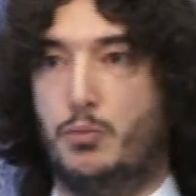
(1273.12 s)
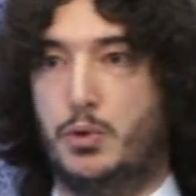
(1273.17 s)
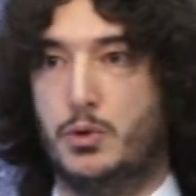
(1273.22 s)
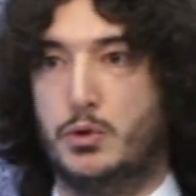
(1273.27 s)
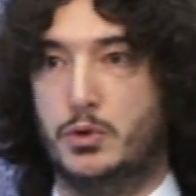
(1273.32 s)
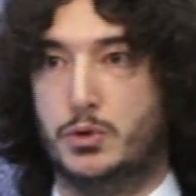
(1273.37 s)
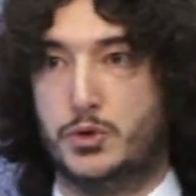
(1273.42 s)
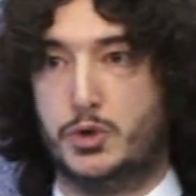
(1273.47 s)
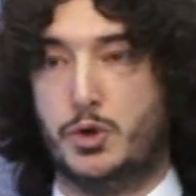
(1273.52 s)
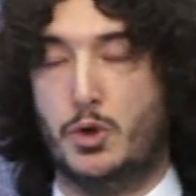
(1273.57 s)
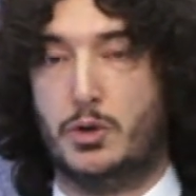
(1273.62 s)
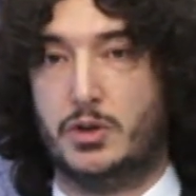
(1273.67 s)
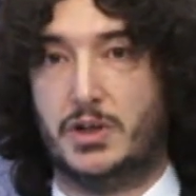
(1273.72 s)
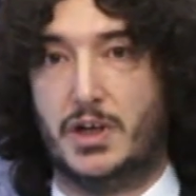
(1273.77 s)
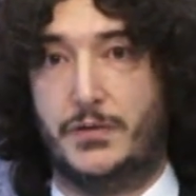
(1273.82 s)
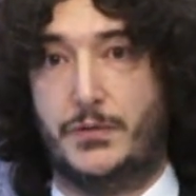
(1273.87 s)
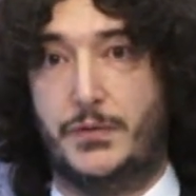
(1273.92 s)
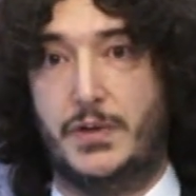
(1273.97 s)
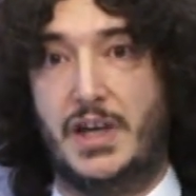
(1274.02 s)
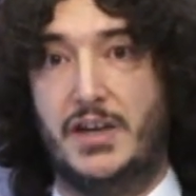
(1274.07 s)
This is a very
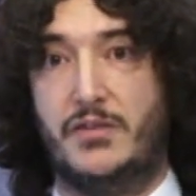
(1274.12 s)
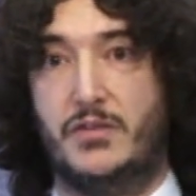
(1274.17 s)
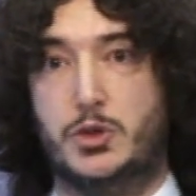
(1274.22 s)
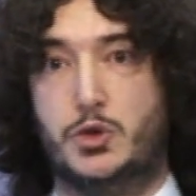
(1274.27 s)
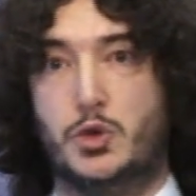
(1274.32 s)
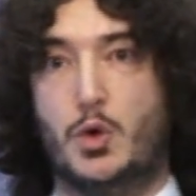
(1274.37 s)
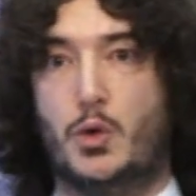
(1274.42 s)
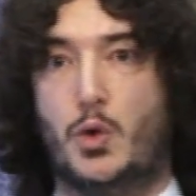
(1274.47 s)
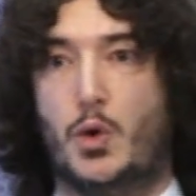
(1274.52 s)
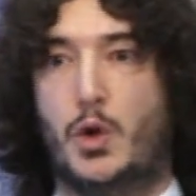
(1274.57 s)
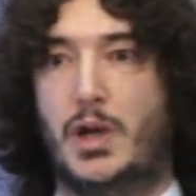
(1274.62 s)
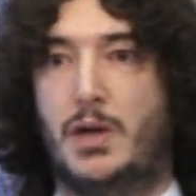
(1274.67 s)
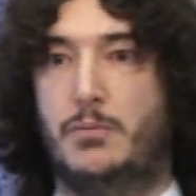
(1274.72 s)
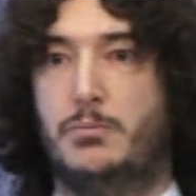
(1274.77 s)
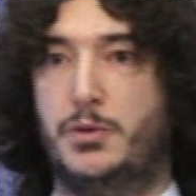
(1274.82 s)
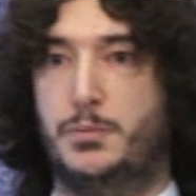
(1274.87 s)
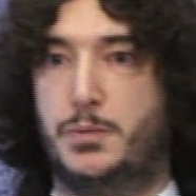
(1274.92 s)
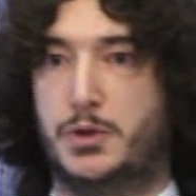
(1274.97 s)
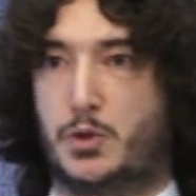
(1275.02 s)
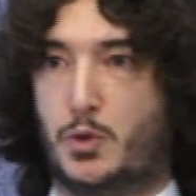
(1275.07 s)
refined and crucial
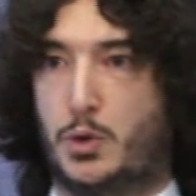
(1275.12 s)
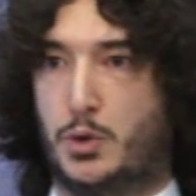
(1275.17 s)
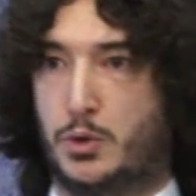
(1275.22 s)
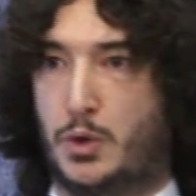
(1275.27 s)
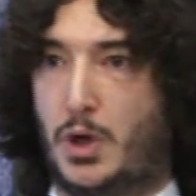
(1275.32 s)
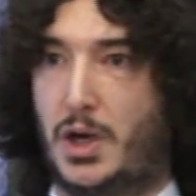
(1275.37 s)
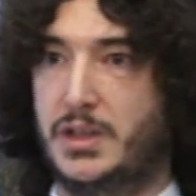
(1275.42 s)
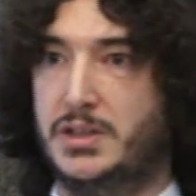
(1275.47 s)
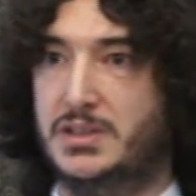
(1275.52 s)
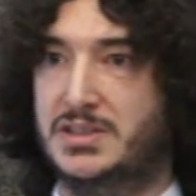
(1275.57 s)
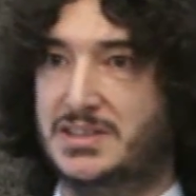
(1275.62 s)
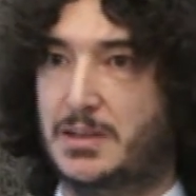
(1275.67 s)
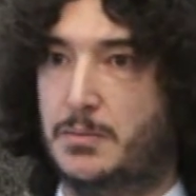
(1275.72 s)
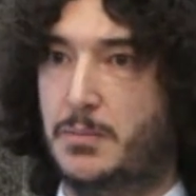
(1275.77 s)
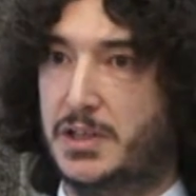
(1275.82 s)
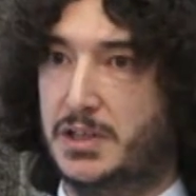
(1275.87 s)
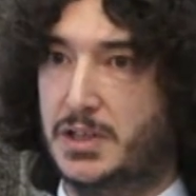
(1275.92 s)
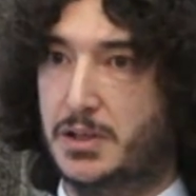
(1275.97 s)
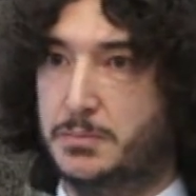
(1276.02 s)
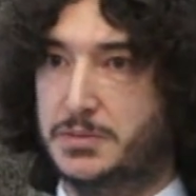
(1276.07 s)
issue. At the
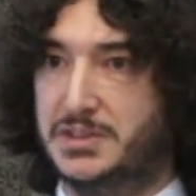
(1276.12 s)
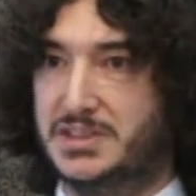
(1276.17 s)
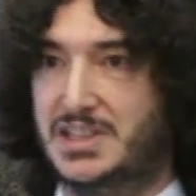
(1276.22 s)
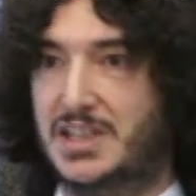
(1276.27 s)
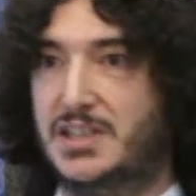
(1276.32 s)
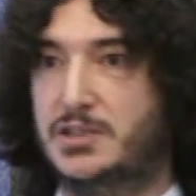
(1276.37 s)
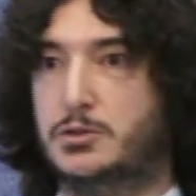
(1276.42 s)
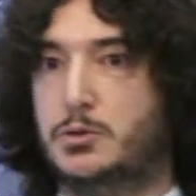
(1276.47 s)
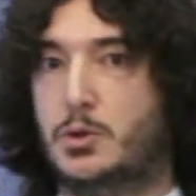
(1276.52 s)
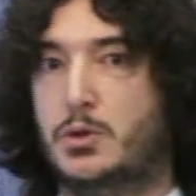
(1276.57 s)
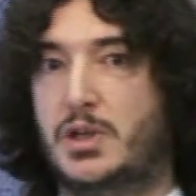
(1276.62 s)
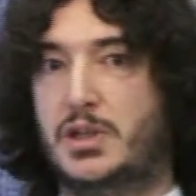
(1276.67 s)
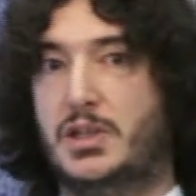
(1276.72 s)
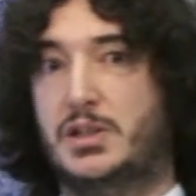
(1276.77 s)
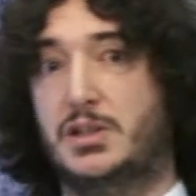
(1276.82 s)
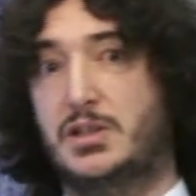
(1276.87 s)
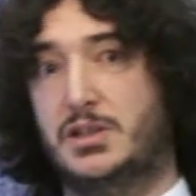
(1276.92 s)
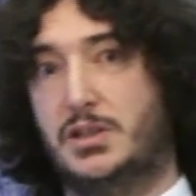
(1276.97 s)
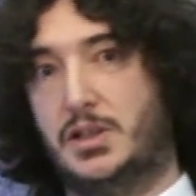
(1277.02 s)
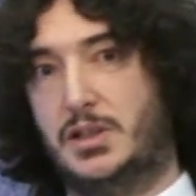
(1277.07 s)
same time, it gives
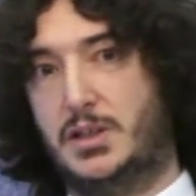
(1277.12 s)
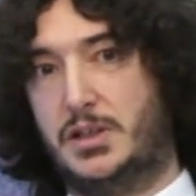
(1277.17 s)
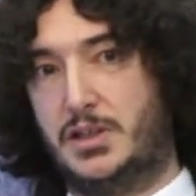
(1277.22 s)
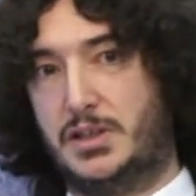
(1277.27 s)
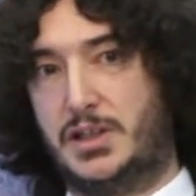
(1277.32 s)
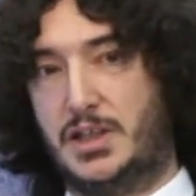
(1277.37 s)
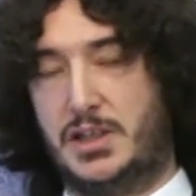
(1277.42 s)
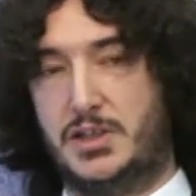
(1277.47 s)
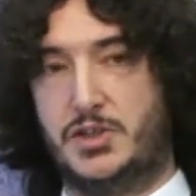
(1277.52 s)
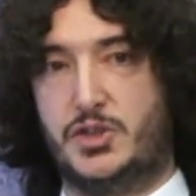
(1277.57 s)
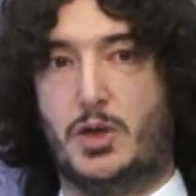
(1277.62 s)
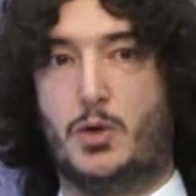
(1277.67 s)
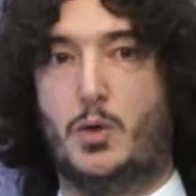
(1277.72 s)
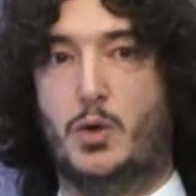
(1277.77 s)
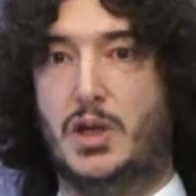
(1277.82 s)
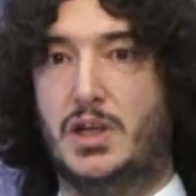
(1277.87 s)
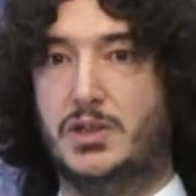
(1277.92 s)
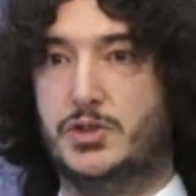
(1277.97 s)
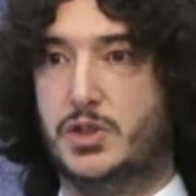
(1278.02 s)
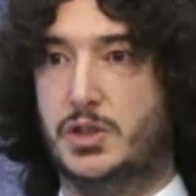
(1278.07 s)
us an opportunity
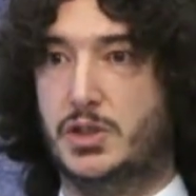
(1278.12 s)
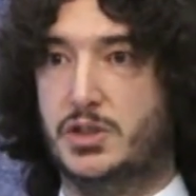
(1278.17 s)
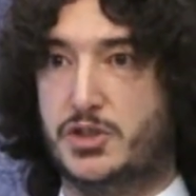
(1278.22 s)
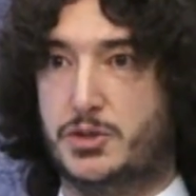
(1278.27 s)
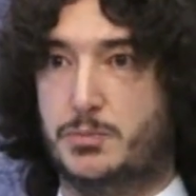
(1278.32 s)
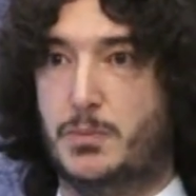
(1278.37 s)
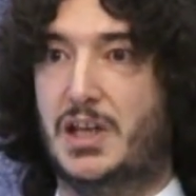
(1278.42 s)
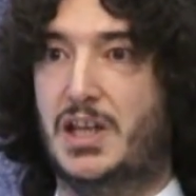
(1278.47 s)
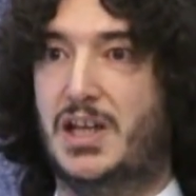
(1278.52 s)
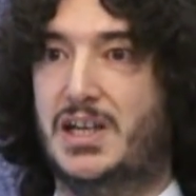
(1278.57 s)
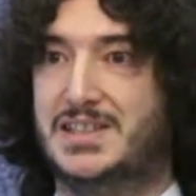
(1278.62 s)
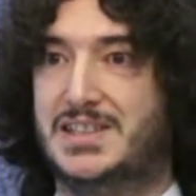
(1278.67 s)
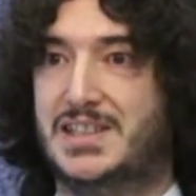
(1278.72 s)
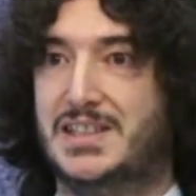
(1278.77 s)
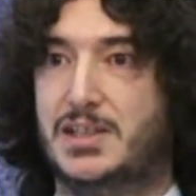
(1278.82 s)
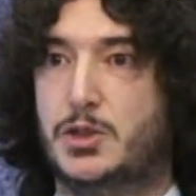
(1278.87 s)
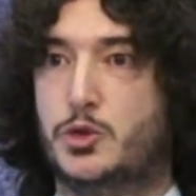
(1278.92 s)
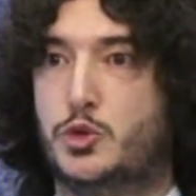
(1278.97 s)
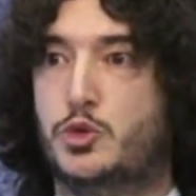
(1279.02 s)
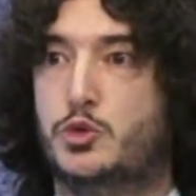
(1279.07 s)
to point out
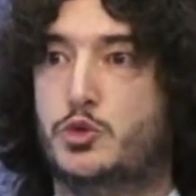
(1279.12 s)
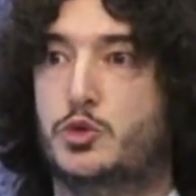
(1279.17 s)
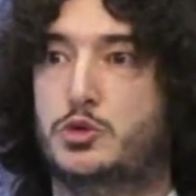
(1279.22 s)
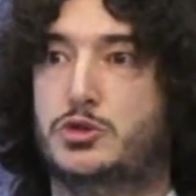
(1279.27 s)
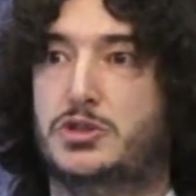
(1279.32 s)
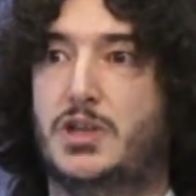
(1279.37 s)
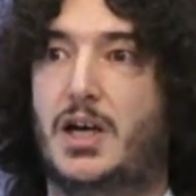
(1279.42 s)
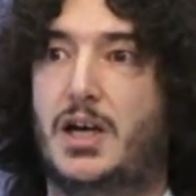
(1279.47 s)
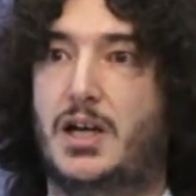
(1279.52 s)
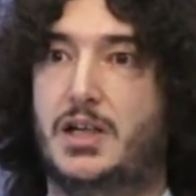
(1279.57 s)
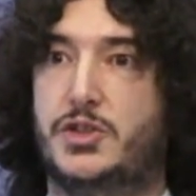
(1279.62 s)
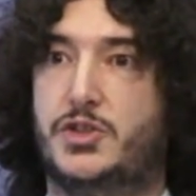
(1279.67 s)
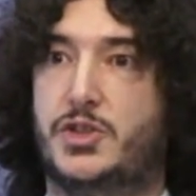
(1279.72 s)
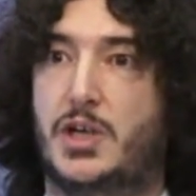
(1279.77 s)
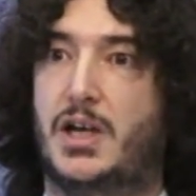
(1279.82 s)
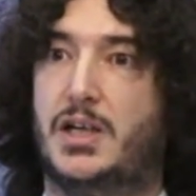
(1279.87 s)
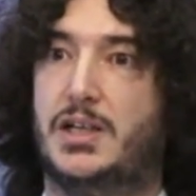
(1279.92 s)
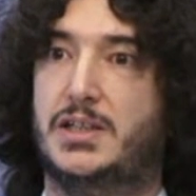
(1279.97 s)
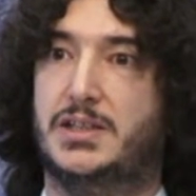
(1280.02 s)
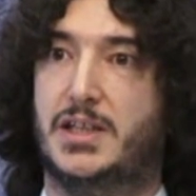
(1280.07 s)
potential traps for
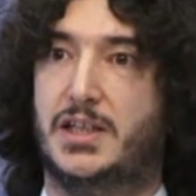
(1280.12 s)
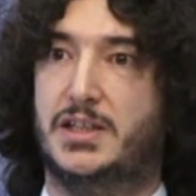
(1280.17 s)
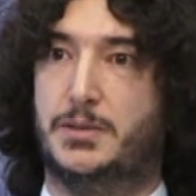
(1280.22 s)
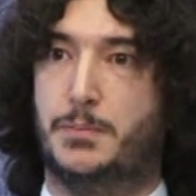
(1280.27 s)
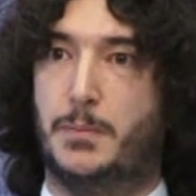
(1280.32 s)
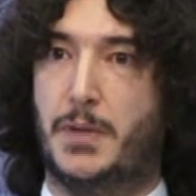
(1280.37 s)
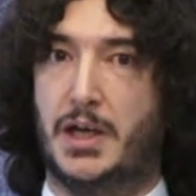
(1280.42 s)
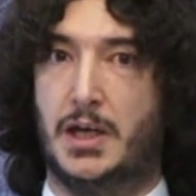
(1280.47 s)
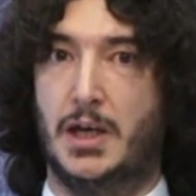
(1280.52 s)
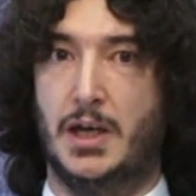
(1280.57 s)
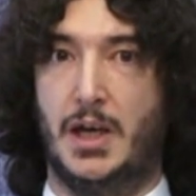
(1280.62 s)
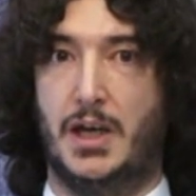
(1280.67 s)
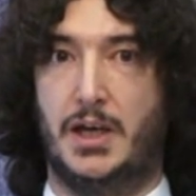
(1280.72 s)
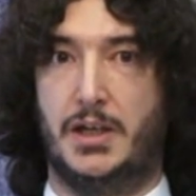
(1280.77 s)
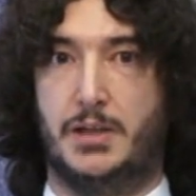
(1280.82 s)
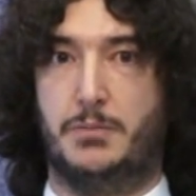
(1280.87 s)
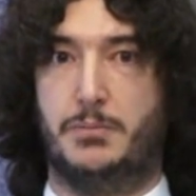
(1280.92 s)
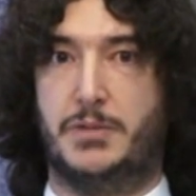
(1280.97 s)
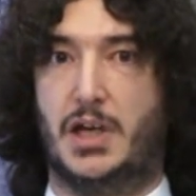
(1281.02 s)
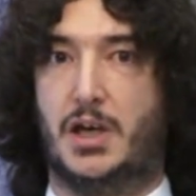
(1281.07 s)
future academic
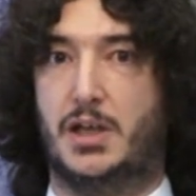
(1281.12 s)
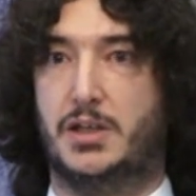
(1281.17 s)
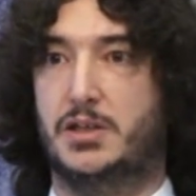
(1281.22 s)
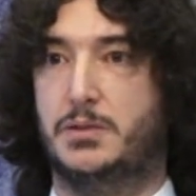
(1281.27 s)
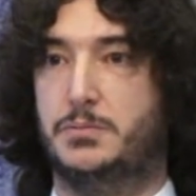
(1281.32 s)
studies.